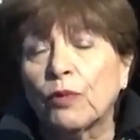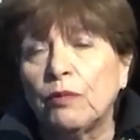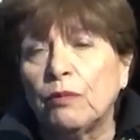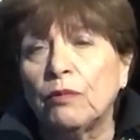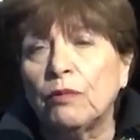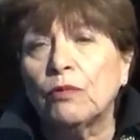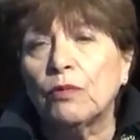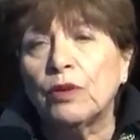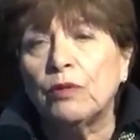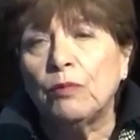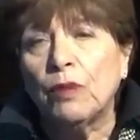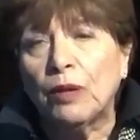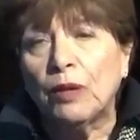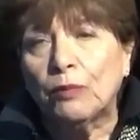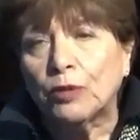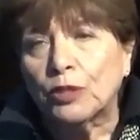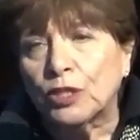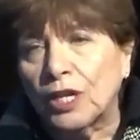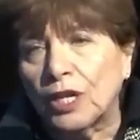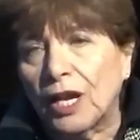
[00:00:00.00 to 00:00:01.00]
Remember,
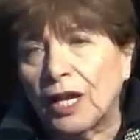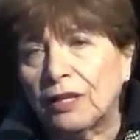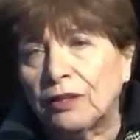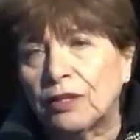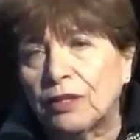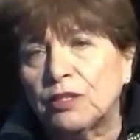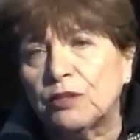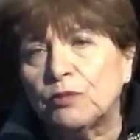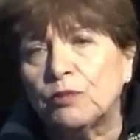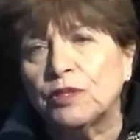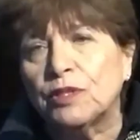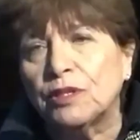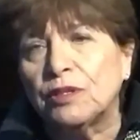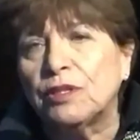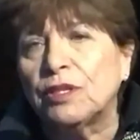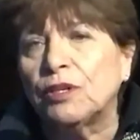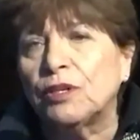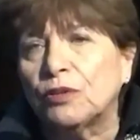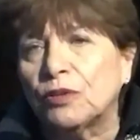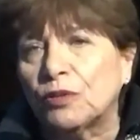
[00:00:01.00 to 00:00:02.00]
John, this was a
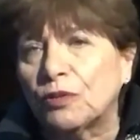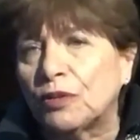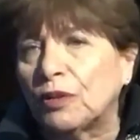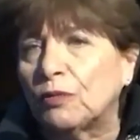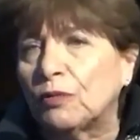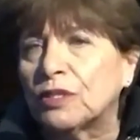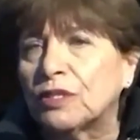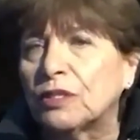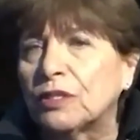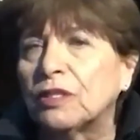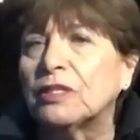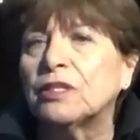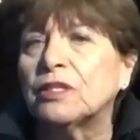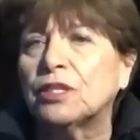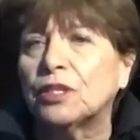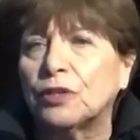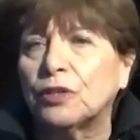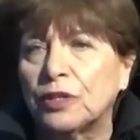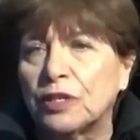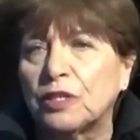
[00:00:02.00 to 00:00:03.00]
theater that was in
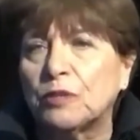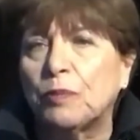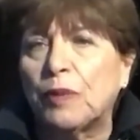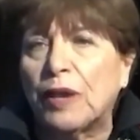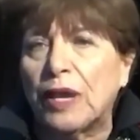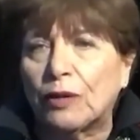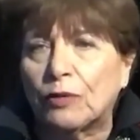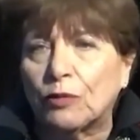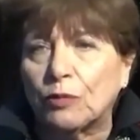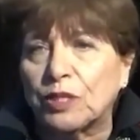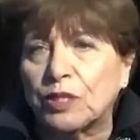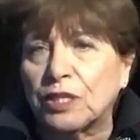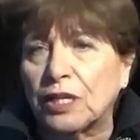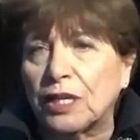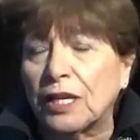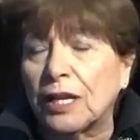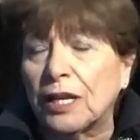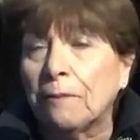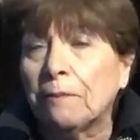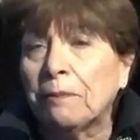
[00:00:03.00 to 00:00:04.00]
serious
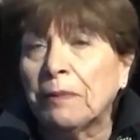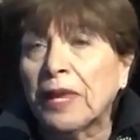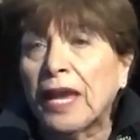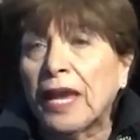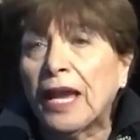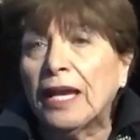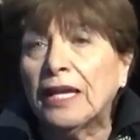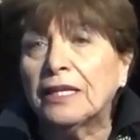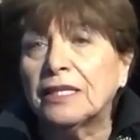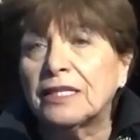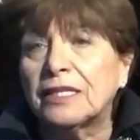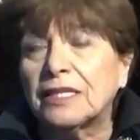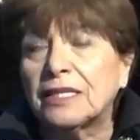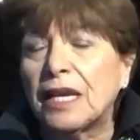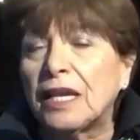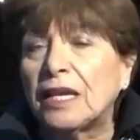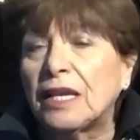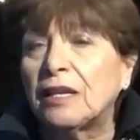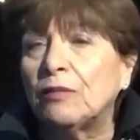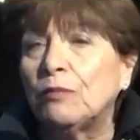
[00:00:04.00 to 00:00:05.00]
bankruptcy, and it's
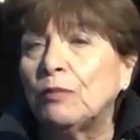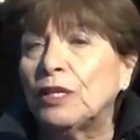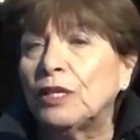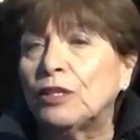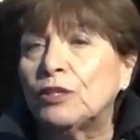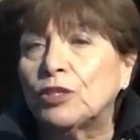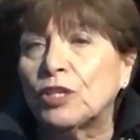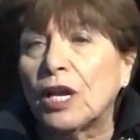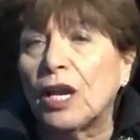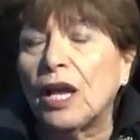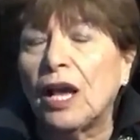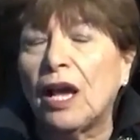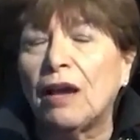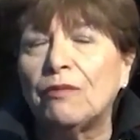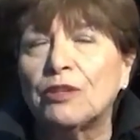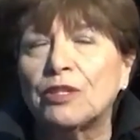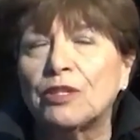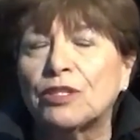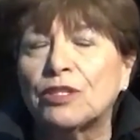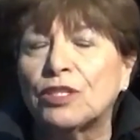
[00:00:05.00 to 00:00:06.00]
taken me, I
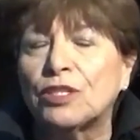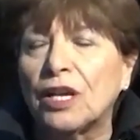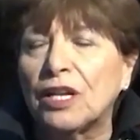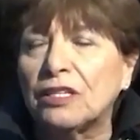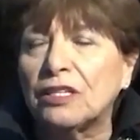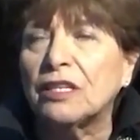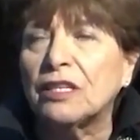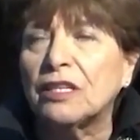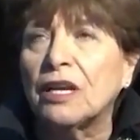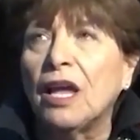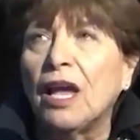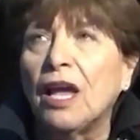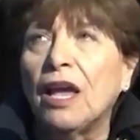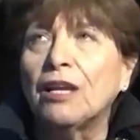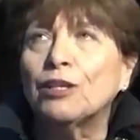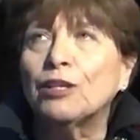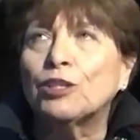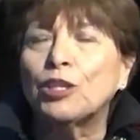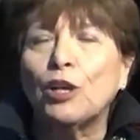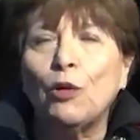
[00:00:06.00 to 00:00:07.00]
was just
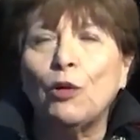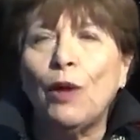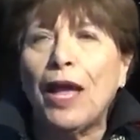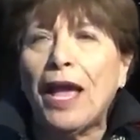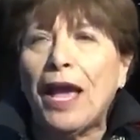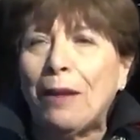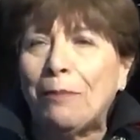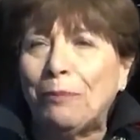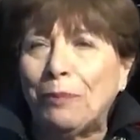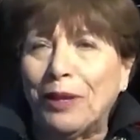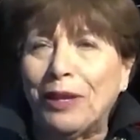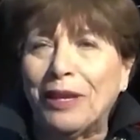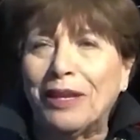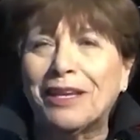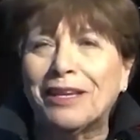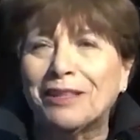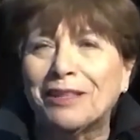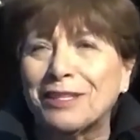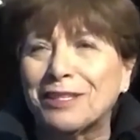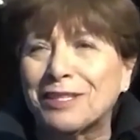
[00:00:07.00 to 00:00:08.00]
so happy
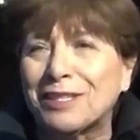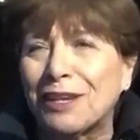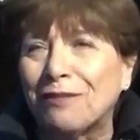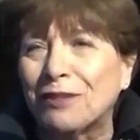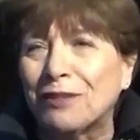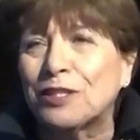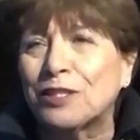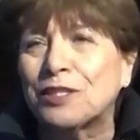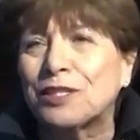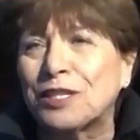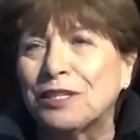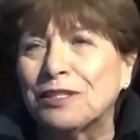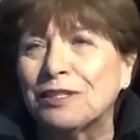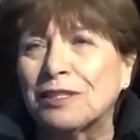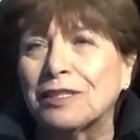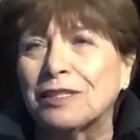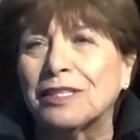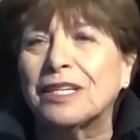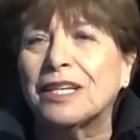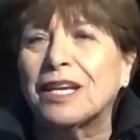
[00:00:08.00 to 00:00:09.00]
in the 7th
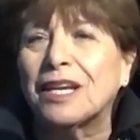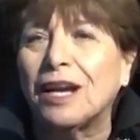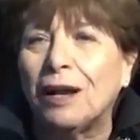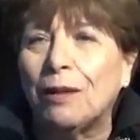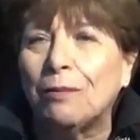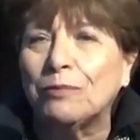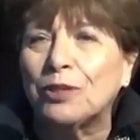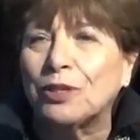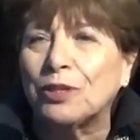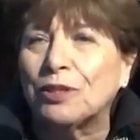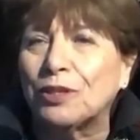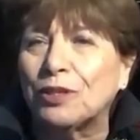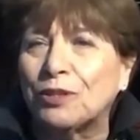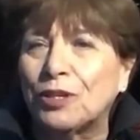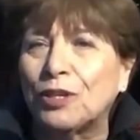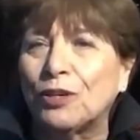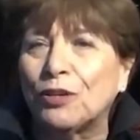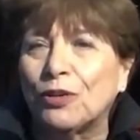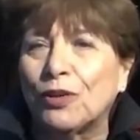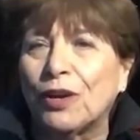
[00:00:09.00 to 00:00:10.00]
season to come to the
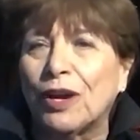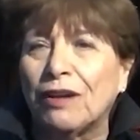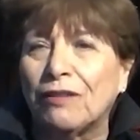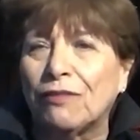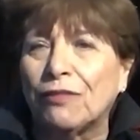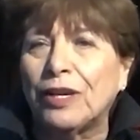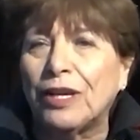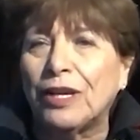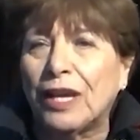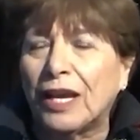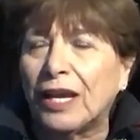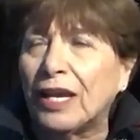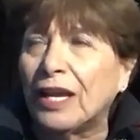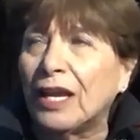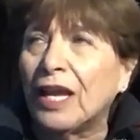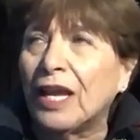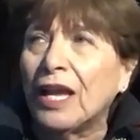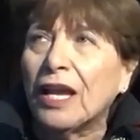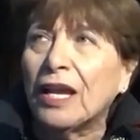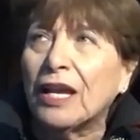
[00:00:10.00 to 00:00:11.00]
theater every night
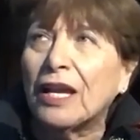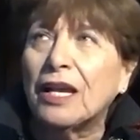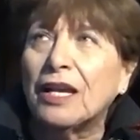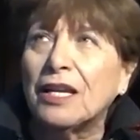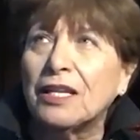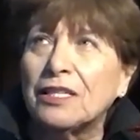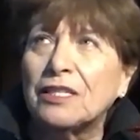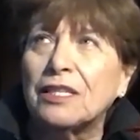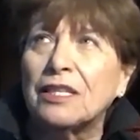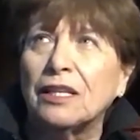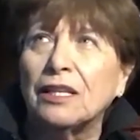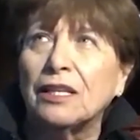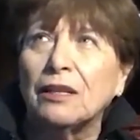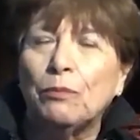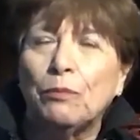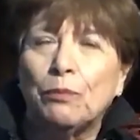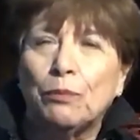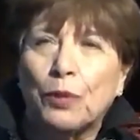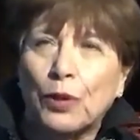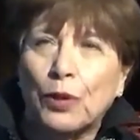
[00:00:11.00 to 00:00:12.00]
because the
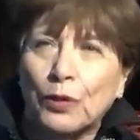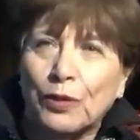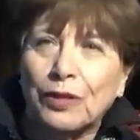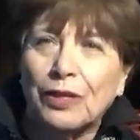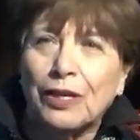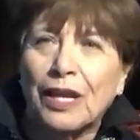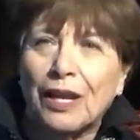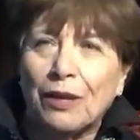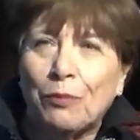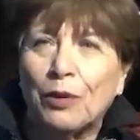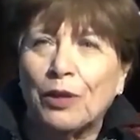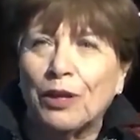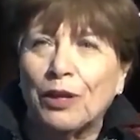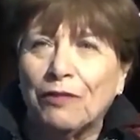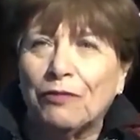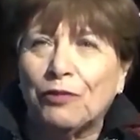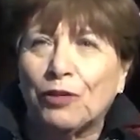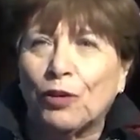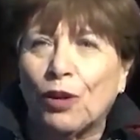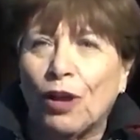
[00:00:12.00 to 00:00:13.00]
burden had been
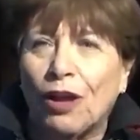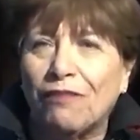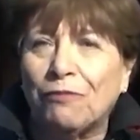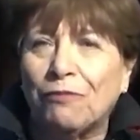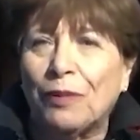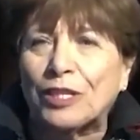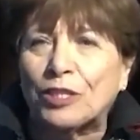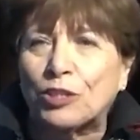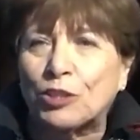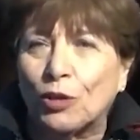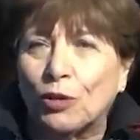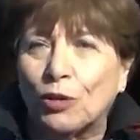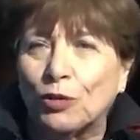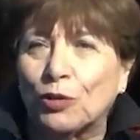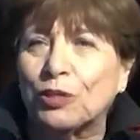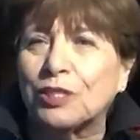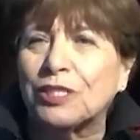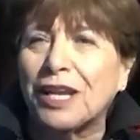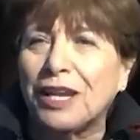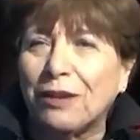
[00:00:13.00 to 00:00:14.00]
lifted off my
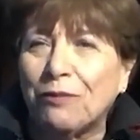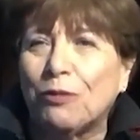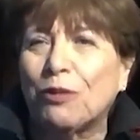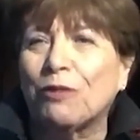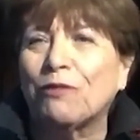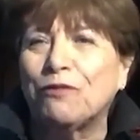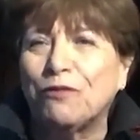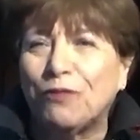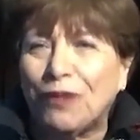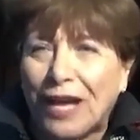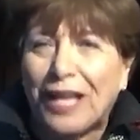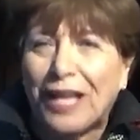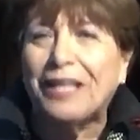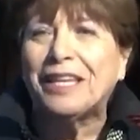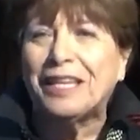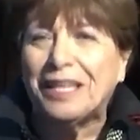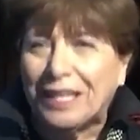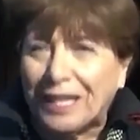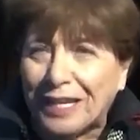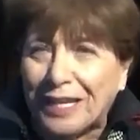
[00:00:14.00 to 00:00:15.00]
shoulders. Hey, we're finally
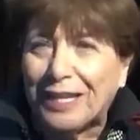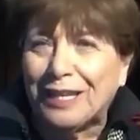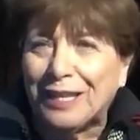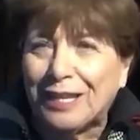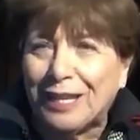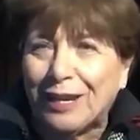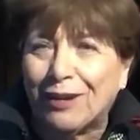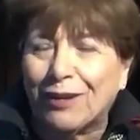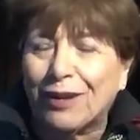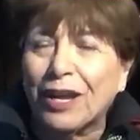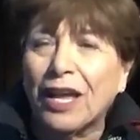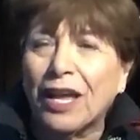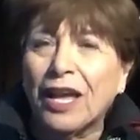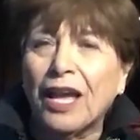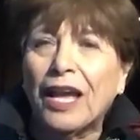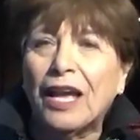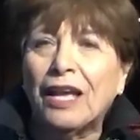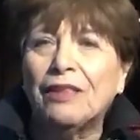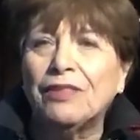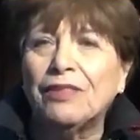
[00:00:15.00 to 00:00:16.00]
getting there.
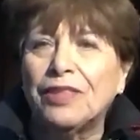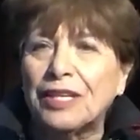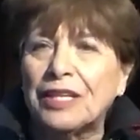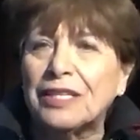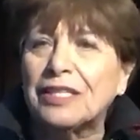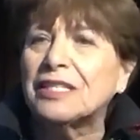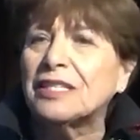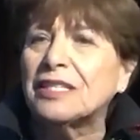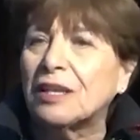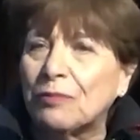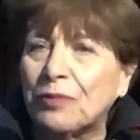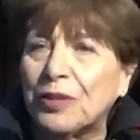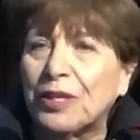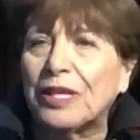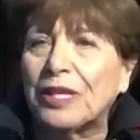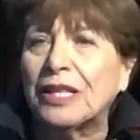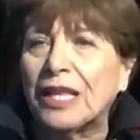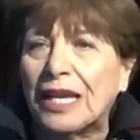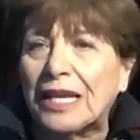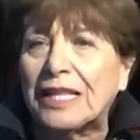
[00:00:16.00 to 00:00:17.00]
And then something
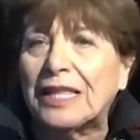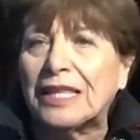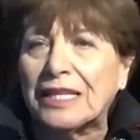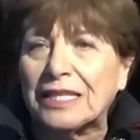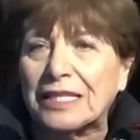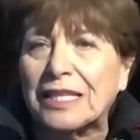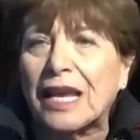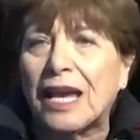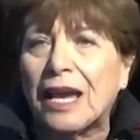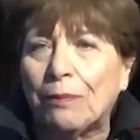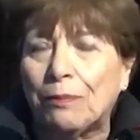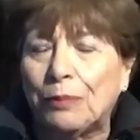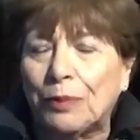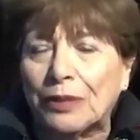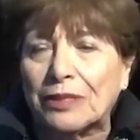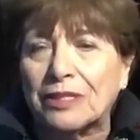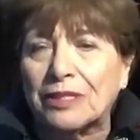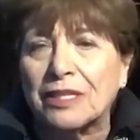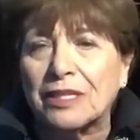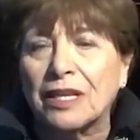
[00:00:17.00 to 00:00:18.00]
like this
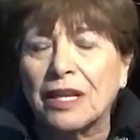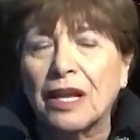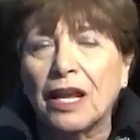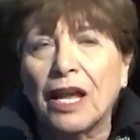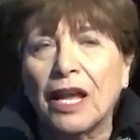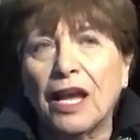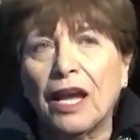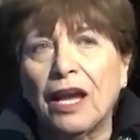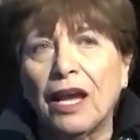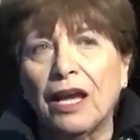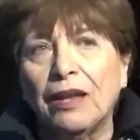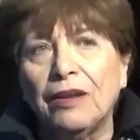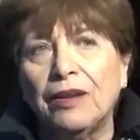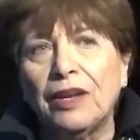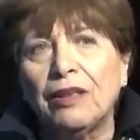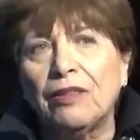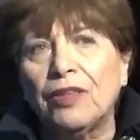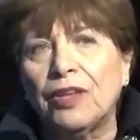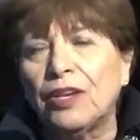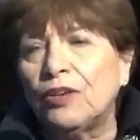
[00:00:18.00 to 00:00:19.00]
happens. And
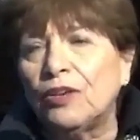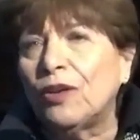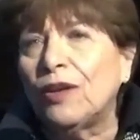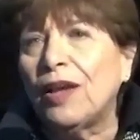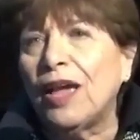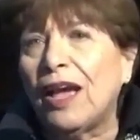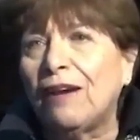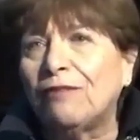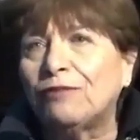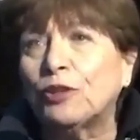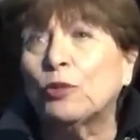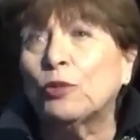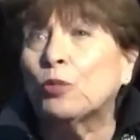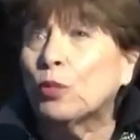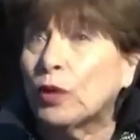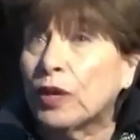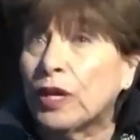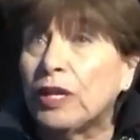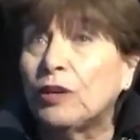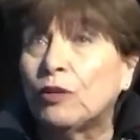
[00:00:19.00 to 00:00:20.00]
then you have to
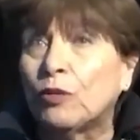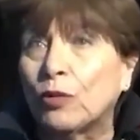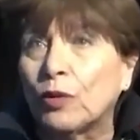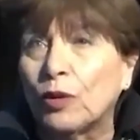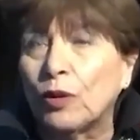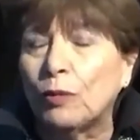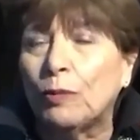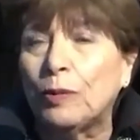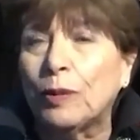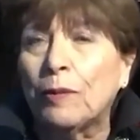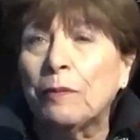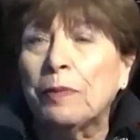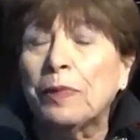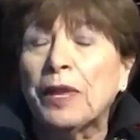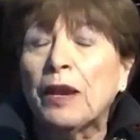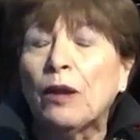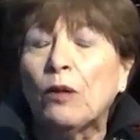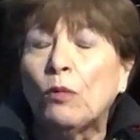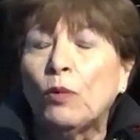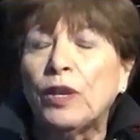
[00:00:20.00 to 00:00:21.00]
regroup.
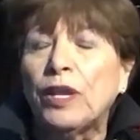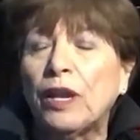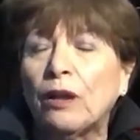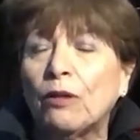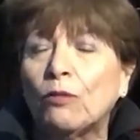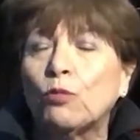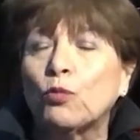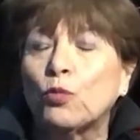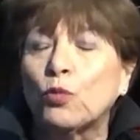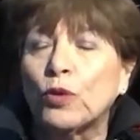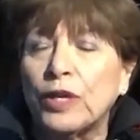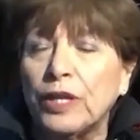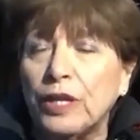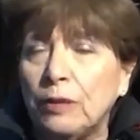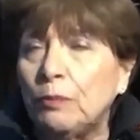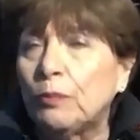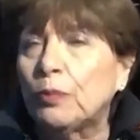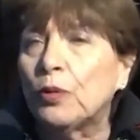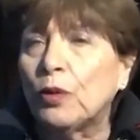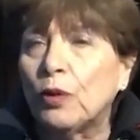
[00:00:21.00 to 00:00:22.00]
We are
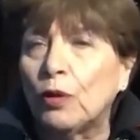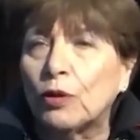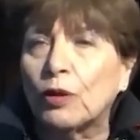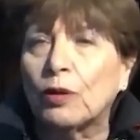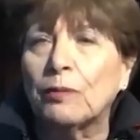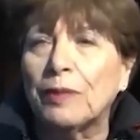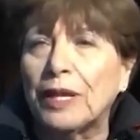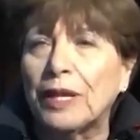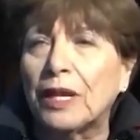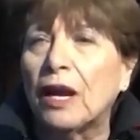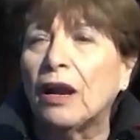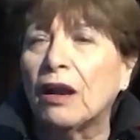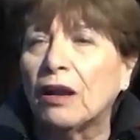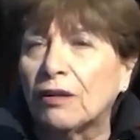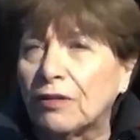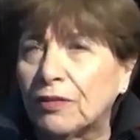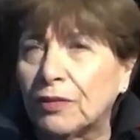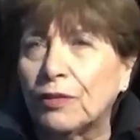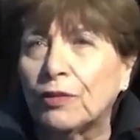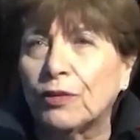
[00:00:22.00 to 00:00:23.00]
reprogramming our
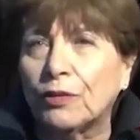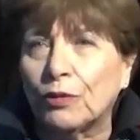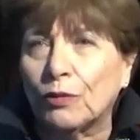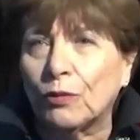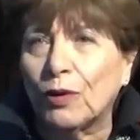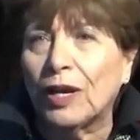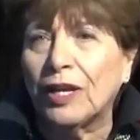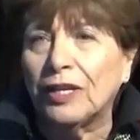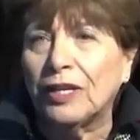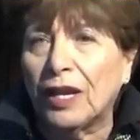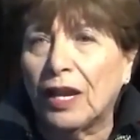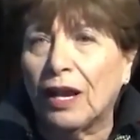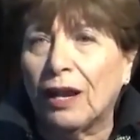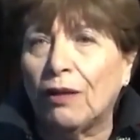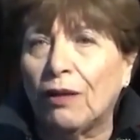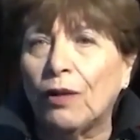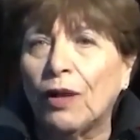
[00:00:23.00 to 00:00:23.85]
theater right now.